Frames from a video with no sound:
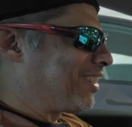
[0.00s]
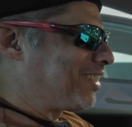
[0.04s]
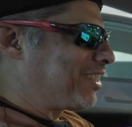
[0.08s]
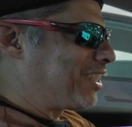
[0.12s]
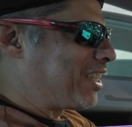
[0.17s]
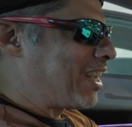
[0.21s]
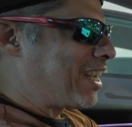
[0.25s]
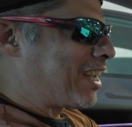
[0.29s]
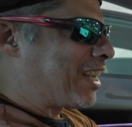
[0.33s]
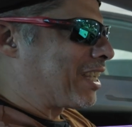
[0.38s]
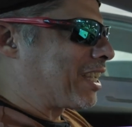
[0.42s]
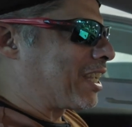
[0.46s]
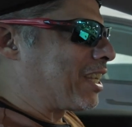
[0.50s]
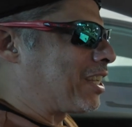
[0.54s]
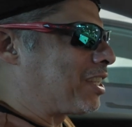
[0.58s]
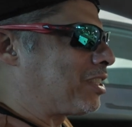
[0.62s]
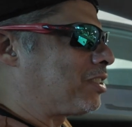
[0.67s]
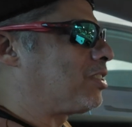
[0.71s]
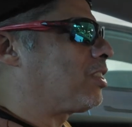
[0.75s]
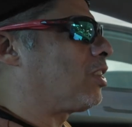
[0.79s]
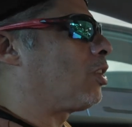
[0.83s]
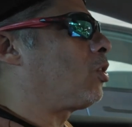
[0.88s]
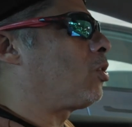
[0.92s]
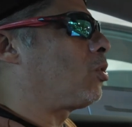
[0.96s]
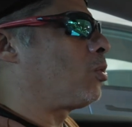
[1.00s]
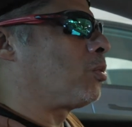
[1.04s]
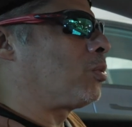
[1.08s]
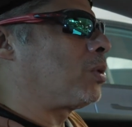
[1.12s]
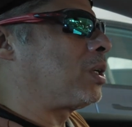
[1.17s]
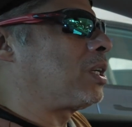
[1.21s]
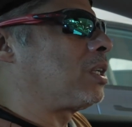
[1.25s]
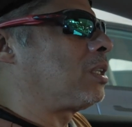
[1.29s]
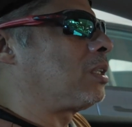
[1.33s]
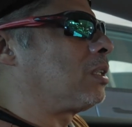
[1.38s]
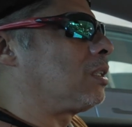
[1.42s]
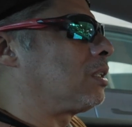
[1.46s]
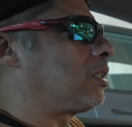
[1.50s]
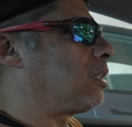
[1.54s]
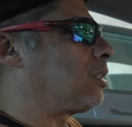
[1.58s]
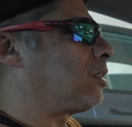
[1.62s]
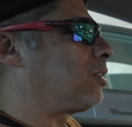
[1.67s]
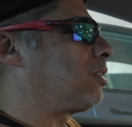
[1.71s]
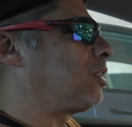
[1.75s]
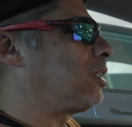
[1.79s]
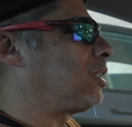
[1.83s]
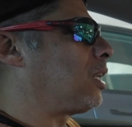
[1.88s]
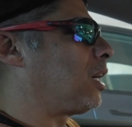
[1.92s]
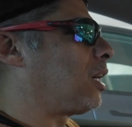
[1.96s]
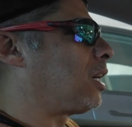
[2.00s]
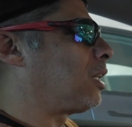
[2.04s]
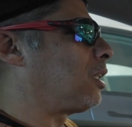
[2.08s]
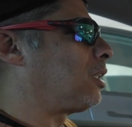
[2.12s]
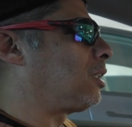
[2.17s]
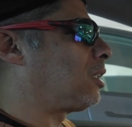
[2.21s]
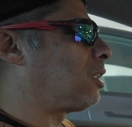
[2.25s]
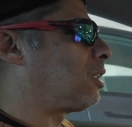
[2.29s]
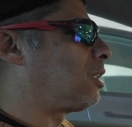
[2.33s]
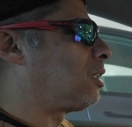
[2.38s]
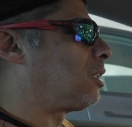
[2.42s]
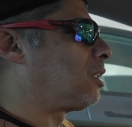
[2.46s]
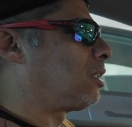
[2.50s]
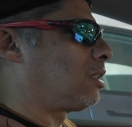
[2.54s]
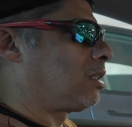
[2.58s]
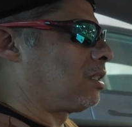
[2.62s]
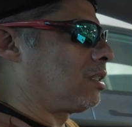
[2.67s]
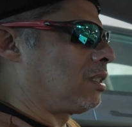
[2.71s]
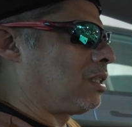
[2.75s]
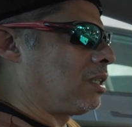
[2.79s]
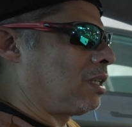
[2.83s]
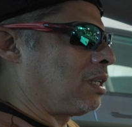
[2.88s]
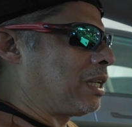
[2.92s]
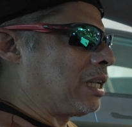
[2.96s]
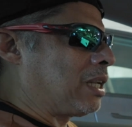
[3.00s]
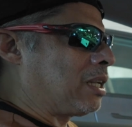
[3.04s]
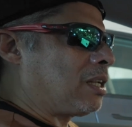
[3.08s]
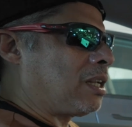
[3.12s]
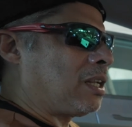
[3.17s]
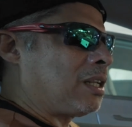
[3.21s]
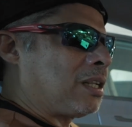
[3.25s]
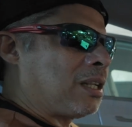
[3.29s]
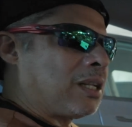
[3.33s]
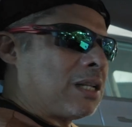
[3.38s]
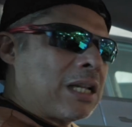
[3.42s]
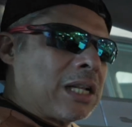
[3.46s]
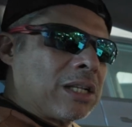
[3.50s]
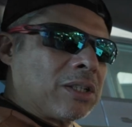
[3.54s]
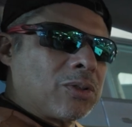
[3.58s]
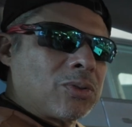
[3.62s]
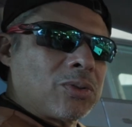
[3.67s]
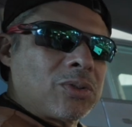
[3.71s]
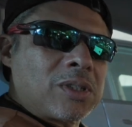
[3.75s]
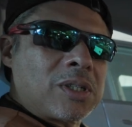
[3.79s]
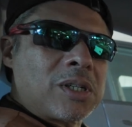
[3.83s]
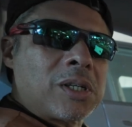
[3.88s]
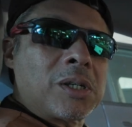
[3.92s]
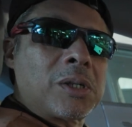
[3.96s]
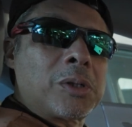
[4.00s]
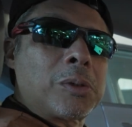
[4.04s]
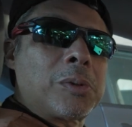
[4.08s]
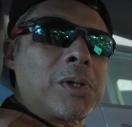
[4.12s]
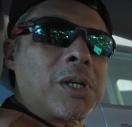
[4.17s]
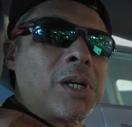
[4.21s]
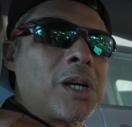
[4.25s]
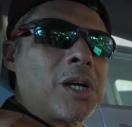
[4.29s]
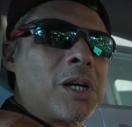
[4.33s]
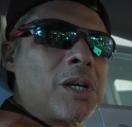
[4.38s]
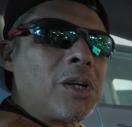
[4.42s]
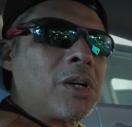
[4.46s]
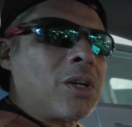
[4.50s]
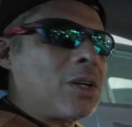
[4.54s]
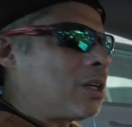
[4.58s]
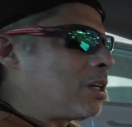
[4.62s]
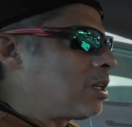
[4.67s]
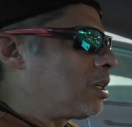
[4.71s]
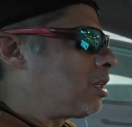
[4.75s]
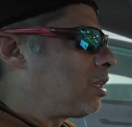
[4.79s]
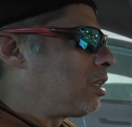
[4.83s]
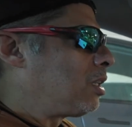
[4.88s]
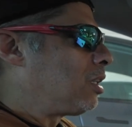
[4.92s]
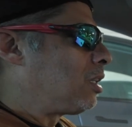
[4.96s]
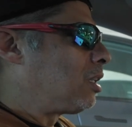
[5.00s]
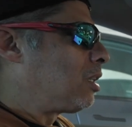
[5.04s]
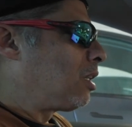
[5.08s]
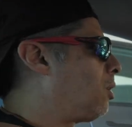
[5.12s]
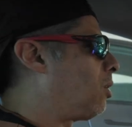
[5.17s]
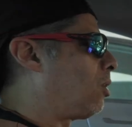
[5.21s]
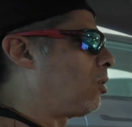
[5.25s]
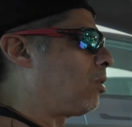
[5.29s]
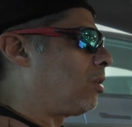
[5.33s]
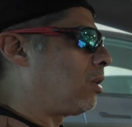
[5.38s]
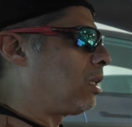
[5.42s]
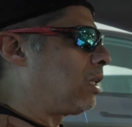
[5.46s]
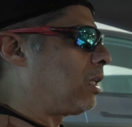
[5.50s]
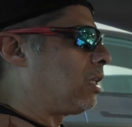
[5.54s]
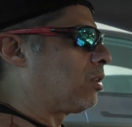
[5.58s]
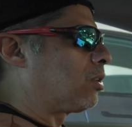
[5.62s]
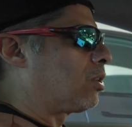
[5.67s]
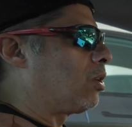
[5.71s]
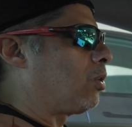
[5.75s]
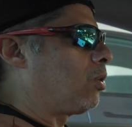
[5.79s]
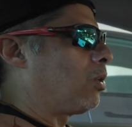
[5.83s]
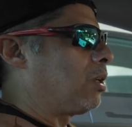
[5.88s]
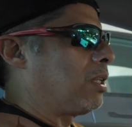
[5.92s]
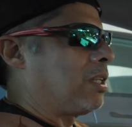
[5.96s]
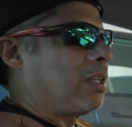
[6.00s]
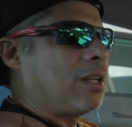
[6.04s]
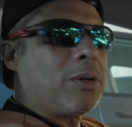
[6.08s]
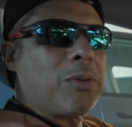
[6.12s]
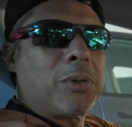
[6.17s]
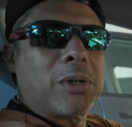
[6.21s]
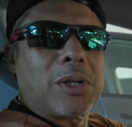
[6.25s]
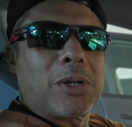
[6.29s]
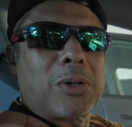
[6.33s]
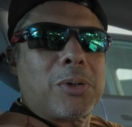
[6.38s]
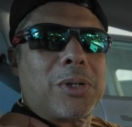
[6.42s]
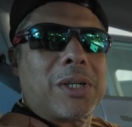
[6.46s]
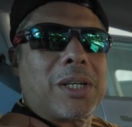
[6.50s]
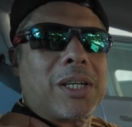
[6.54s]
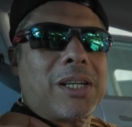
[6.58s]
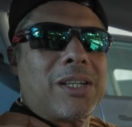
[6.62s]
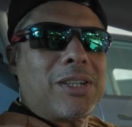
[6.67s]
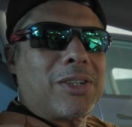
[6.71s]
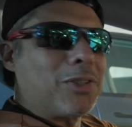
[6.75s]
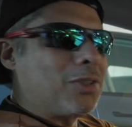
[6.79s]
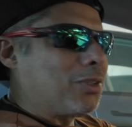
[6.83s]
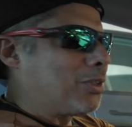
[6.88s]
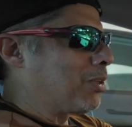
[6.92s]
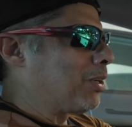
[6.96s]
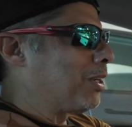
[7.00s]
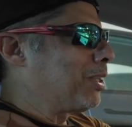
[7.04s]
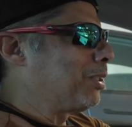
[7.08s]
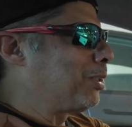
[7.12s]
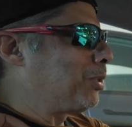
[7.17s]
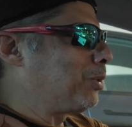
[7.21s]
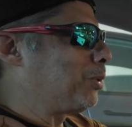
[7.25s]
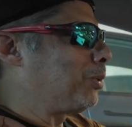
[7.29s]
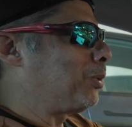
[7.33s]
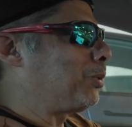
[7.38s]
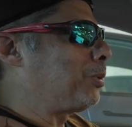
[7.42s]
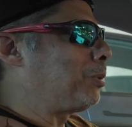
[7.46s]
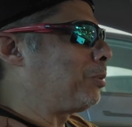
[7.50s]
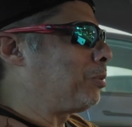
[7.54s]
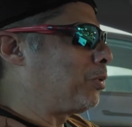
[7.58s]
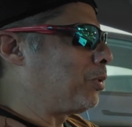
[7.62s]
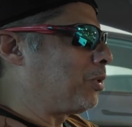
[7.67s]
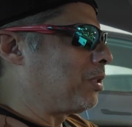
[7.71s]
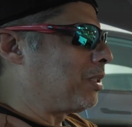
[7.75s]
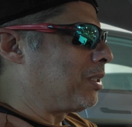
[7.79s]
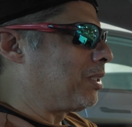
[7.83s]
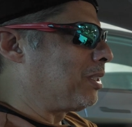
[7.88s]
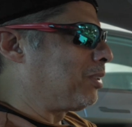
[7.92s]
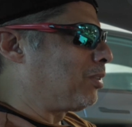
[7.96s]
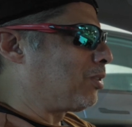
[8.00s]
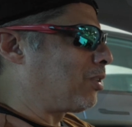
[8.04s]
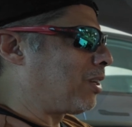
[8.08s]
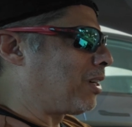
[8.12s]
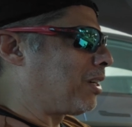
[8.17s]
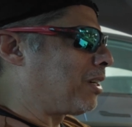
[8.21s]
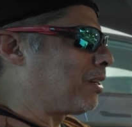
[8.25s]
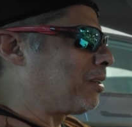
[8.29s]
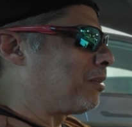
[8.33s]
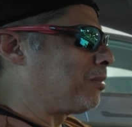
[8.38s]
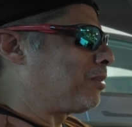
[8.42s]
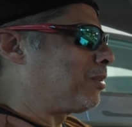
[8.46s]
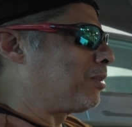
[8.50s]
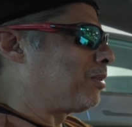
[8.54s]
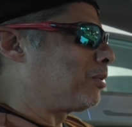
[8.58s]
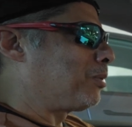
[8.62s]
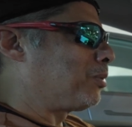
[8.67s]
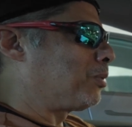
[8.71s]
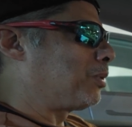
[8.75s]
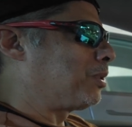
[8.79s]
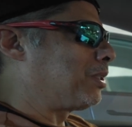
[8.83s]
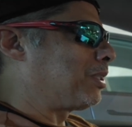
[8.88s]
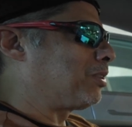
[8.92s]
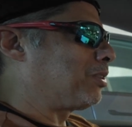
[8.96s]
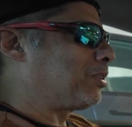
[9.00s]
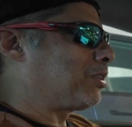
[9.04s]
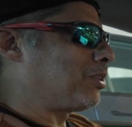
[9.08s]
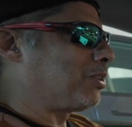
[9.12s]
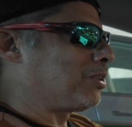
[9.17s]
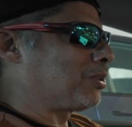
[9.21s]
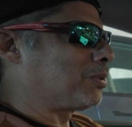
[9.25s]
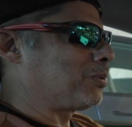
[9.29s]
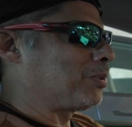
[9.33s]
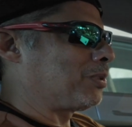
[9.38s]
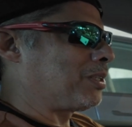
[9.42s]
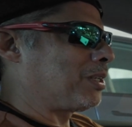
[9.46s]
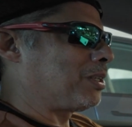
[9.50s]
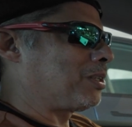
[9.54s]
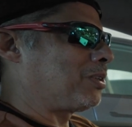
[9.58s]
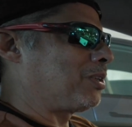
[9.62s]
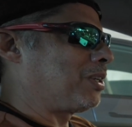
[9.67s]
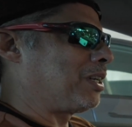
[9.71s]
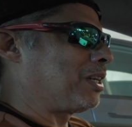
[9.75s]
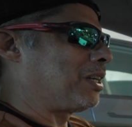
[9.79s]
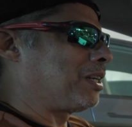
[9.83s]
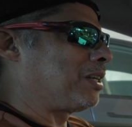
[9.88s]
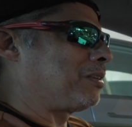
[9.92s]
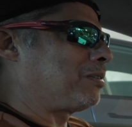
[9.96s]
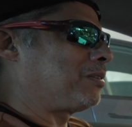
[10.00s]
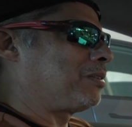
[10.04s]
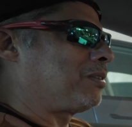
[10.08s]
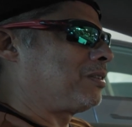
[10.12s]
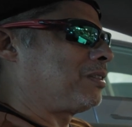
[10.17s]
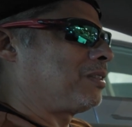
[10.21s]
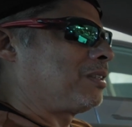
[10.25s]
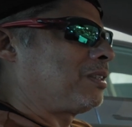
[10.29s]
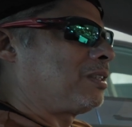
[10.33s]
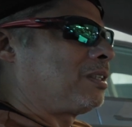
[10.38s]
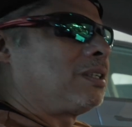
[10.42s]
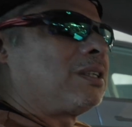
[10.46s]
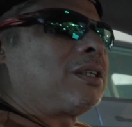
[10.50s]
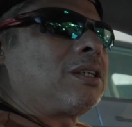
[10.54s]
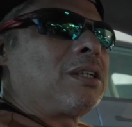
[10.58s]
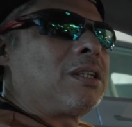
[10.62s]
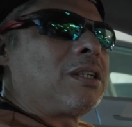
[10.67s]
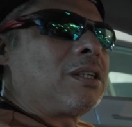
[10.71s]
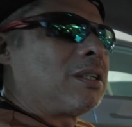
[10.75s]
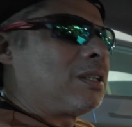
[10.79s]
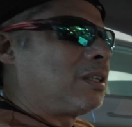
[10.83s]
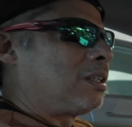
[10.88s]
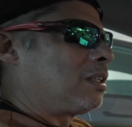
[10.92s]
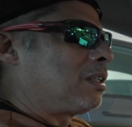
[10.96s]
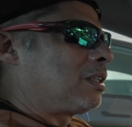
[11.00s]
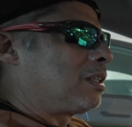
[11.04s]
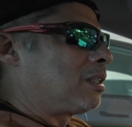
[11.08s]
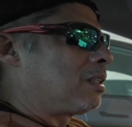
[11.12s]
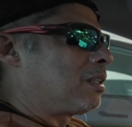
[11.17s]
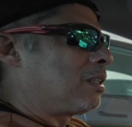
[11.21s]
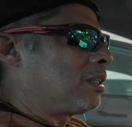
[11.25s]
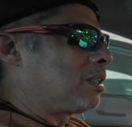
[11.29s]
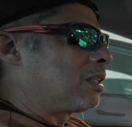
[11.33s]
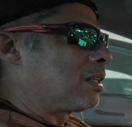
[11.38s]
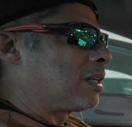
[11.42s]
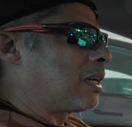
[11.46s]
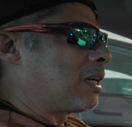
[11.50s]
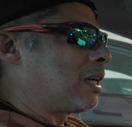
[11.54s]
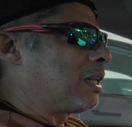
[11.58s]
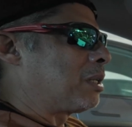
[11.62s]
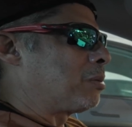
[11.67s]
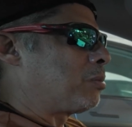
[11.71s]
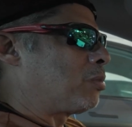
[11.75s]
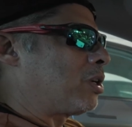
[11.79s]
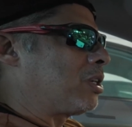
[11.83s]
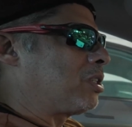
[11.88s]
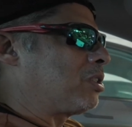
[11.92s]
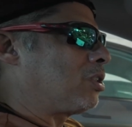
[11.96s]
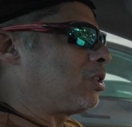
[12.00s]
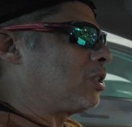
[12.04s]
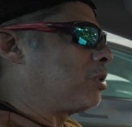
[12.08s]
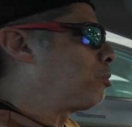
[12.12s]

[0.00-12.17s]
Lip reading: yeah, I guess. Oh, wait, the seat height. I'd like to sit a little bit higher. All right, let's go. And there we go again, trying to put it in drive with the stock, which I don't have. Calibration